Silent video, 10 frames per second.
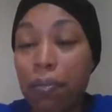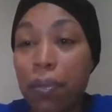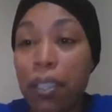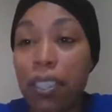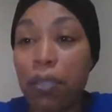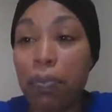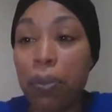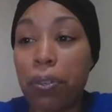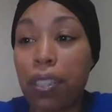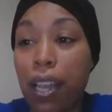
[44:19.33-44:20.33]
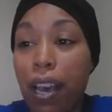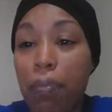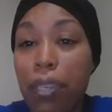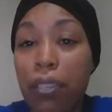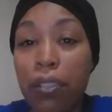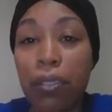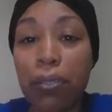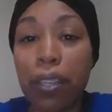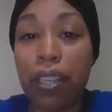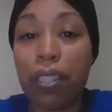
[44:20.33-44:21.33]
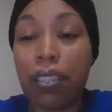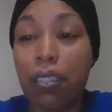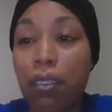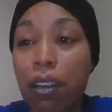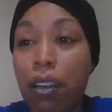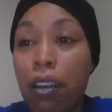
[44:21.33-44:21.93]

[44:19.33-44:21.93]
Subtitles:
what these portals allow me to do is to